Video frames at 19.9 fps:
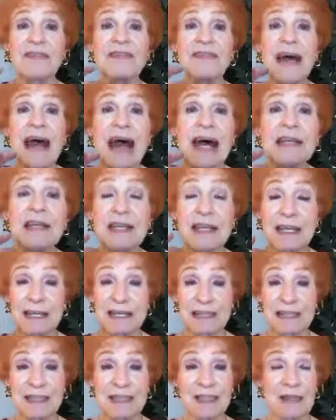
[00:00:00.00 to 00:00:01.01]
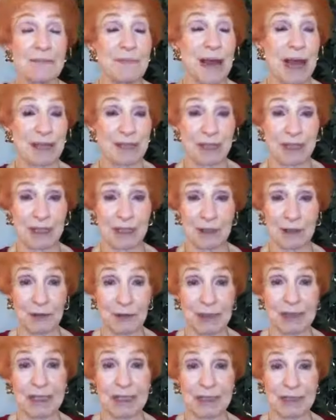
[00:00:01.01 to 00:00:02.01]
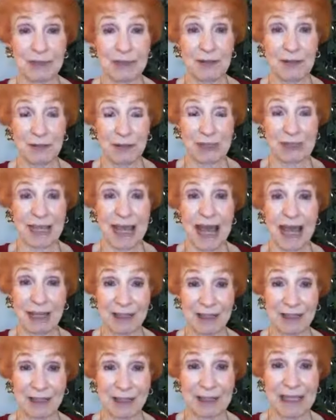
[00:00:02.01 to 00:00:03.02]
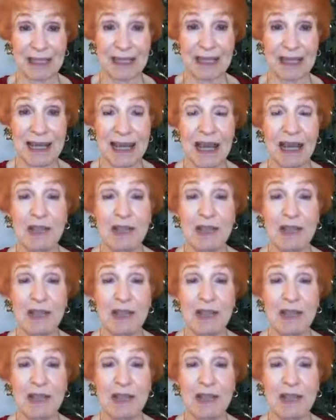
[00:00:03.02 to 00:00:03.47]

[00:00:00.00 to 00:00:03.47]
That is the magic ingredient to it, actually.